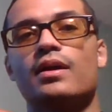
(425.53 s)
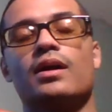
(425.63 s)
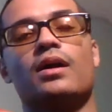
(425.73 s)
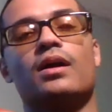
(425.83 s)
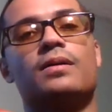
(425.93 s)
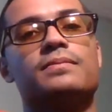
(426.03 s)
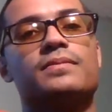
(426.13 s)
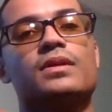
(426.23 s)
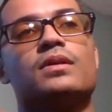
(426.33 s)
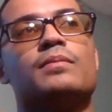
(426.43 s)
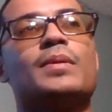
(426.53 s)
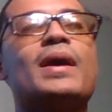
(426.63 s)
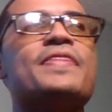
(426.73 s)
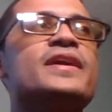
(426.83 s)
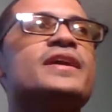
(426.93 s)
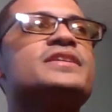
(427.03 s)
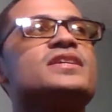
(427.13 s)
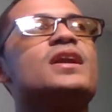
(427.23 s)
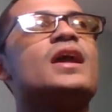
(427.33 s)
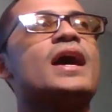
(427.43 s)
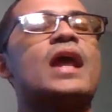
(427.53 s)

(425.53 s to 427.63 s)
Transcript: Um, but my thing is this: I I,